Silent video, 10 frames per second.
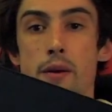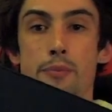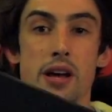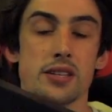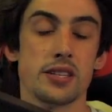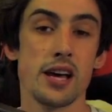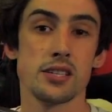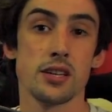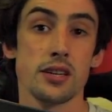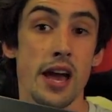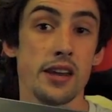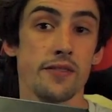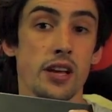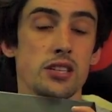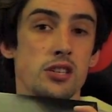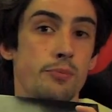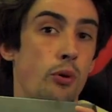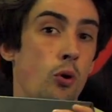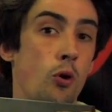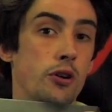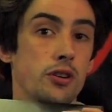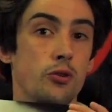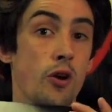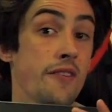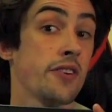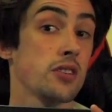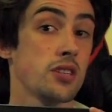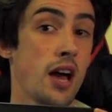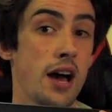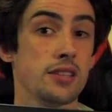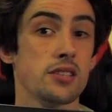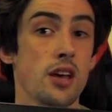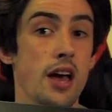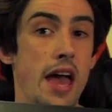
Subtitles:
but doesn't natively support graphics cards.